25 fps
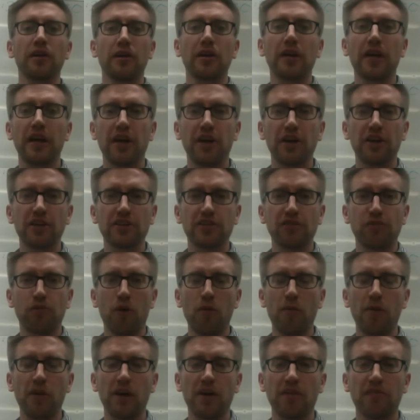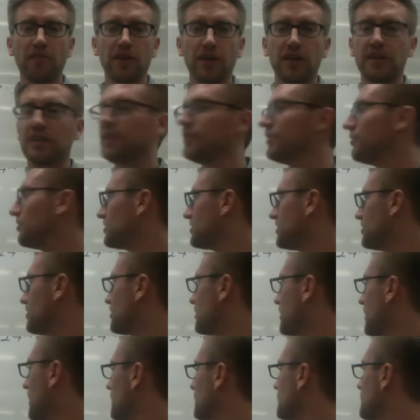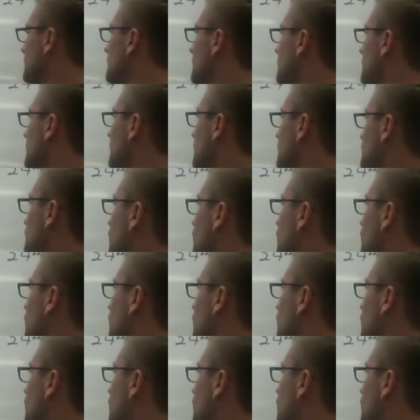Here's the formula for continuous interest. It's